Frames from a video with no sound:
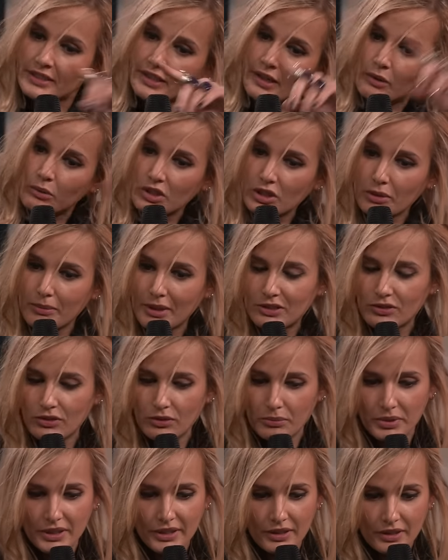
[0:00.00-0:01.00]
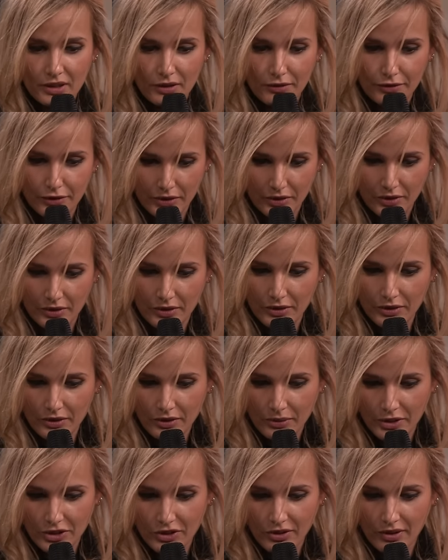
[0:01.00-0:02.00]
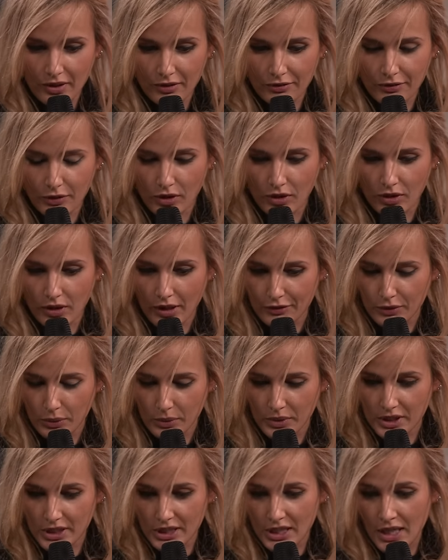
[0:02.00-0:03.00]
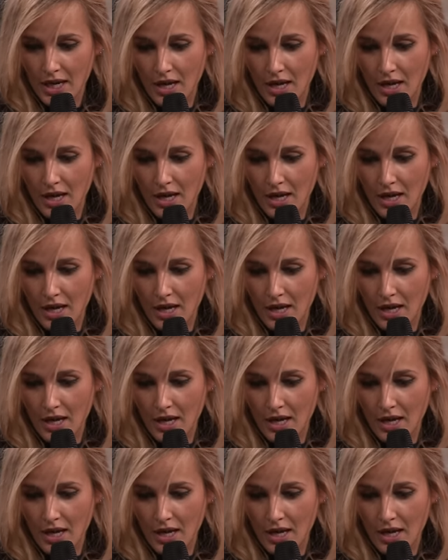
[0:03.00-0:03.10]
and I will go back to the beginning of your your question af uh, afterwards.